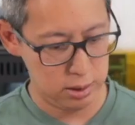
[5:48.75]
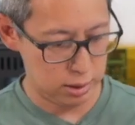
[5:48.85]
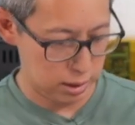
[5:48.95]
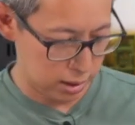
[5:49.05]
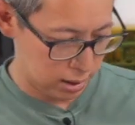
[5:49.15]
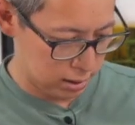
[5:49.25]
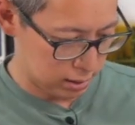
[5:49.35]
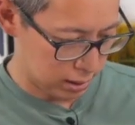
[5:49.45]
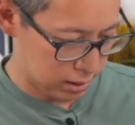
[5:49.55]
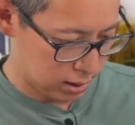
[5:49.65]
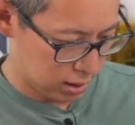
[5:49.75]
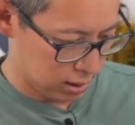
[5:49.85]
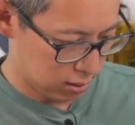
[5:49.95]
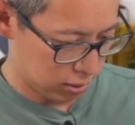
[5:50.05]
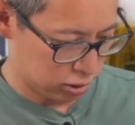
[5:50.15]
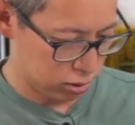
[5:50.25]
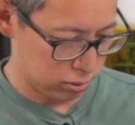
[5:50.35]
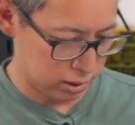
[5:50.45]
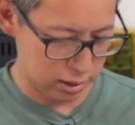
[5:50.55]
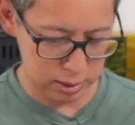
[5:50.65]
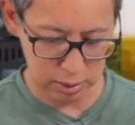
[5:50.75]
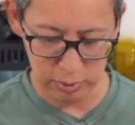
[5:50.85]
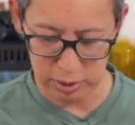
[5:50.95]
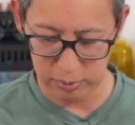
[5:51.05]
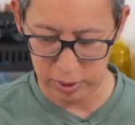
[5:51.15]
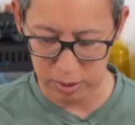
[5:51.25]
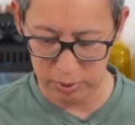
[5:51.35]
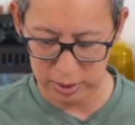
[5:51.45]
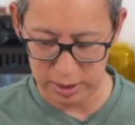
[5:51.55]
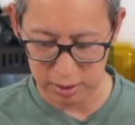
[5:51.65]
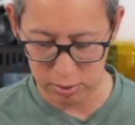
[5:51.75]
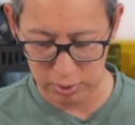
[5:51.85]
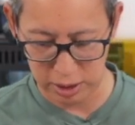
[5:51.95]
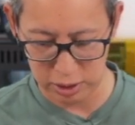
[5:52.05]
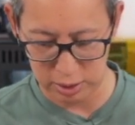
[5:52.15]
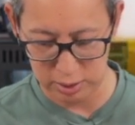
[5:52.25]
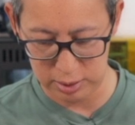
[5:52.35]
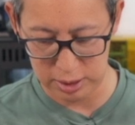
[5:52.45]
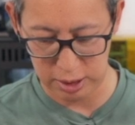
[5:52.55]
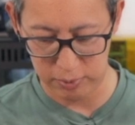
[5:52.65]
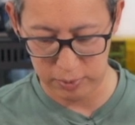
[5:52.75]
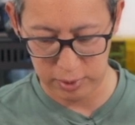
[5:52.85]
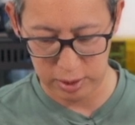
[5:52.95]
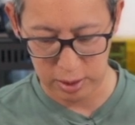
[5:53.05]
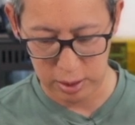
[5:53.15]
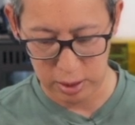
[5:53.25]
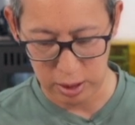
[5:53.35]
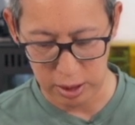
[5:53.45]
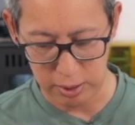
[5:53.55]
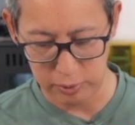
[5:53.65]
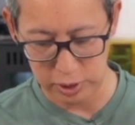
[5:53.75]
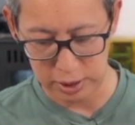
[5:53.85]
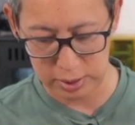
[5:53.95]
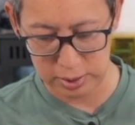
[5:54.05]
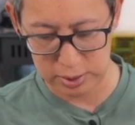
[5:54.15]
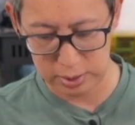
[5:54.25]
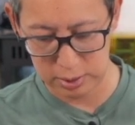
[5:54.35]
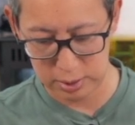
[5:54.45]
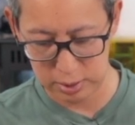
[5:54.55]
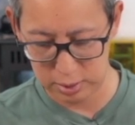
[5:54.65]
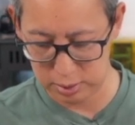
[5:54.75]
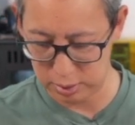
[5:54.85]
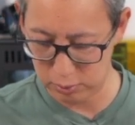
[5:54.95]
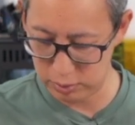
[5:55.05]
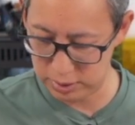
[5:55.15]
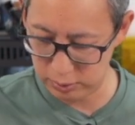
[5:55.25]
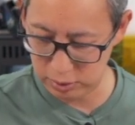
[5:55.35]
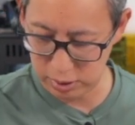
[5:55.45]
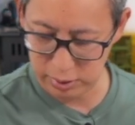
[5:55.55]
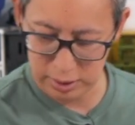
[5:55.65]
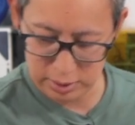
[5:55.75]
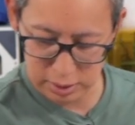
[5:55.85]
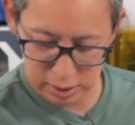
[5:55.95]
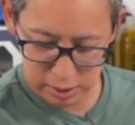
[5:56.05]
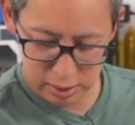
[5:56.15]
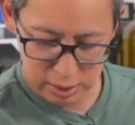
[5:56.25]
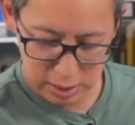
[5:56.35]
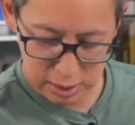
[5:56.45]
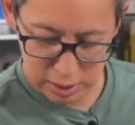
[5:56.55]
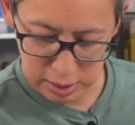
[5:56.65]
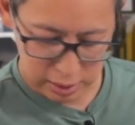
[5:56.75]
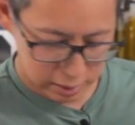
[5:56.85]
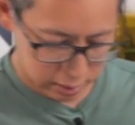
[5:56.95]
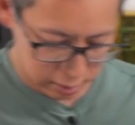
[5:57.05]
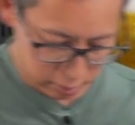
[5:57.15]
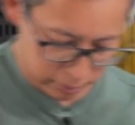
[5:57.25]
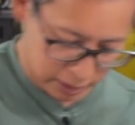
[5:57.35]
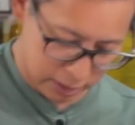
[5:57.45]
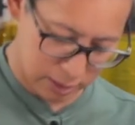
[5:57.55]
These, I think, I'm not sure what these are, but they're probably decoration type objects. So we'll see what all these are in a little bit.